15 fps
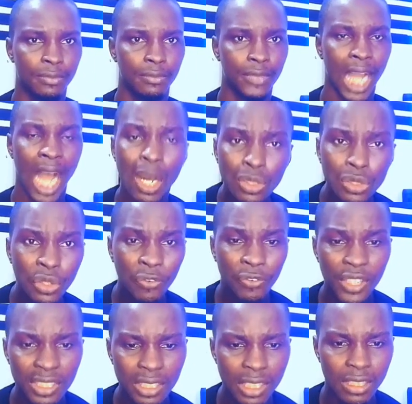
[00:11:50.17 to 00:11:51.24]
How do you
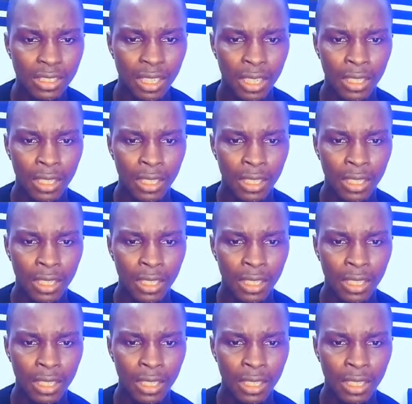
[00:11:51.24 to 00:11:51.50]
fix this?